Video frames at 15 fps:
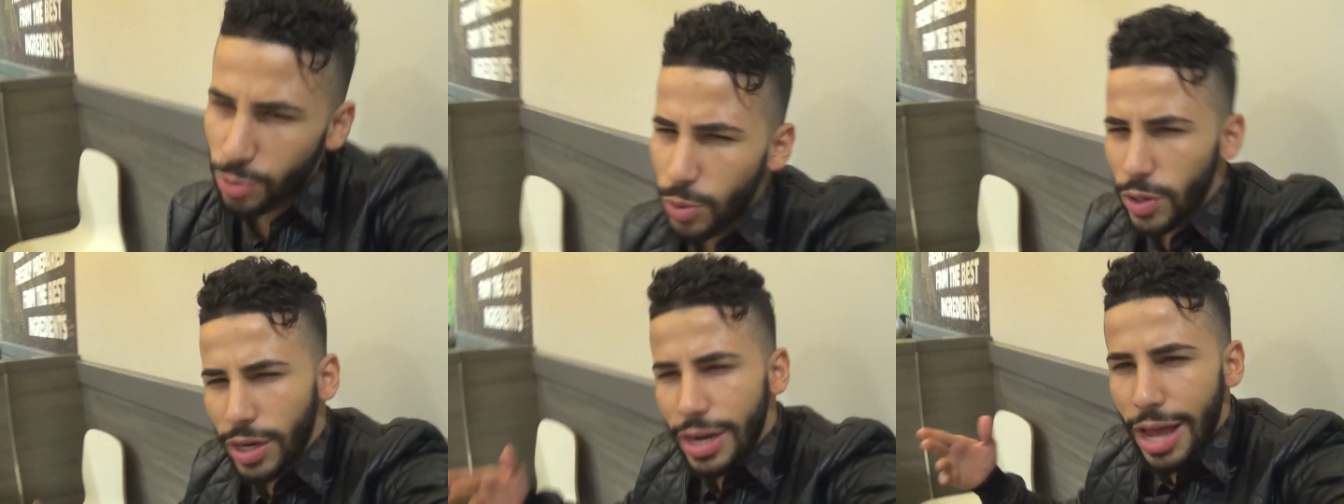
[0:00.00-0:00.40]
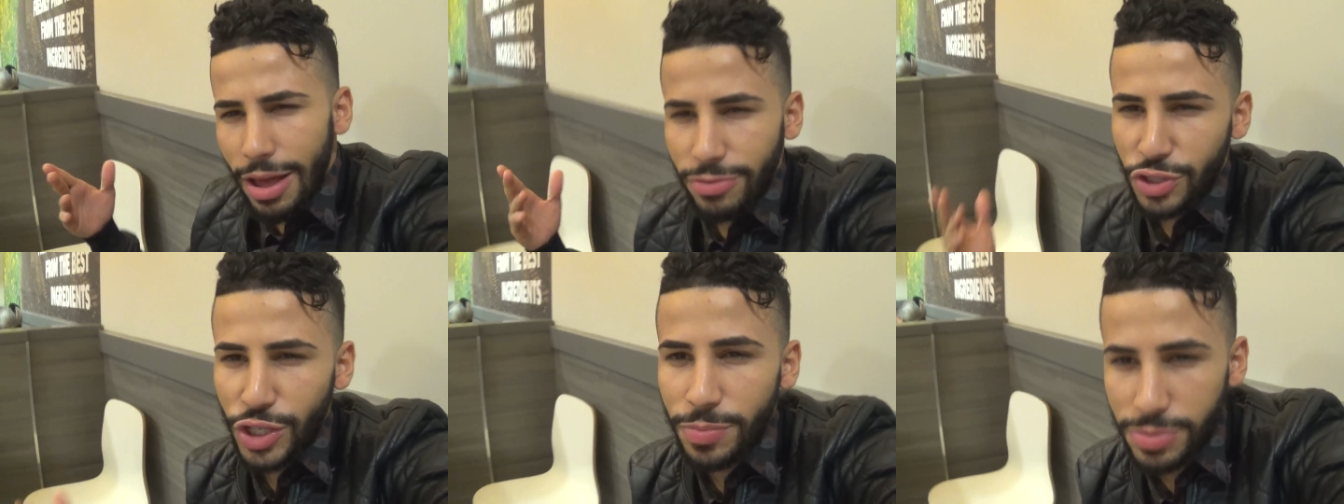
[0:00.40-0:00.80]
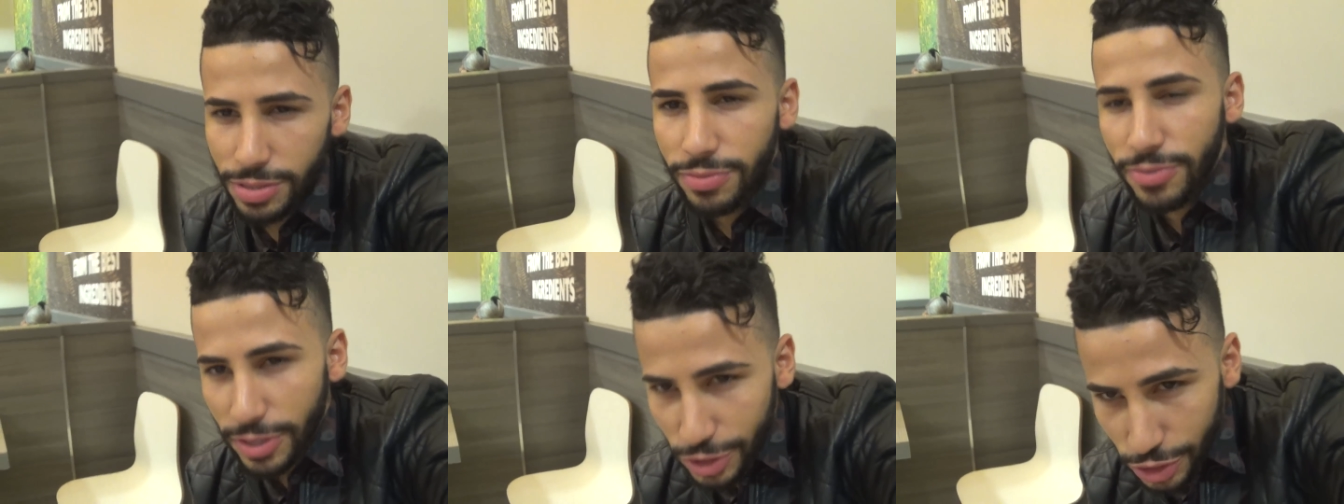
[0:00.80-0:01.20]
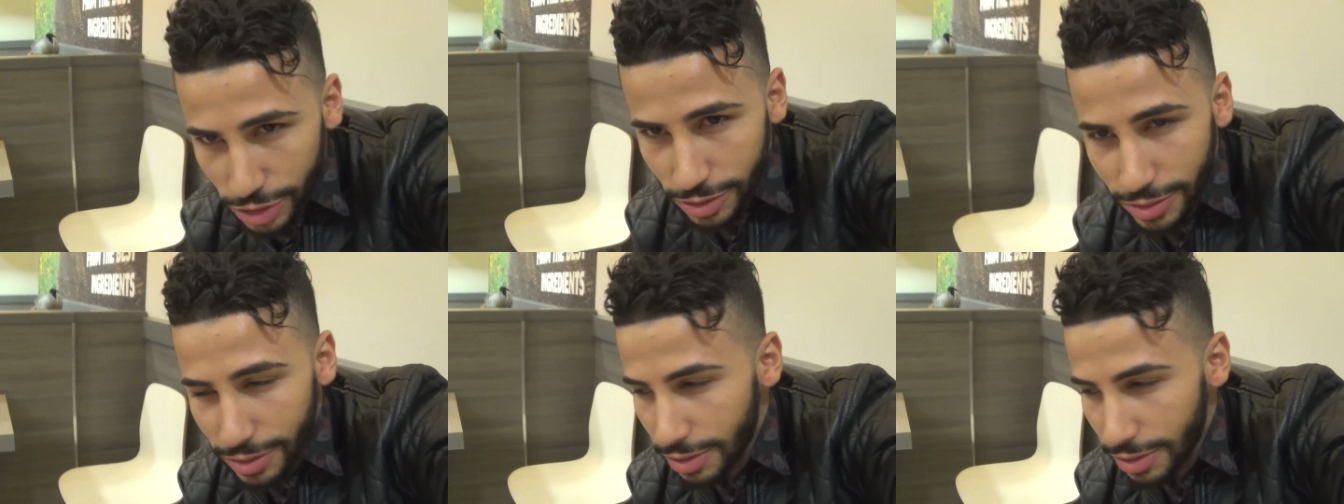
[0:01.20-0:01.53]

We are gonna have chips and fish.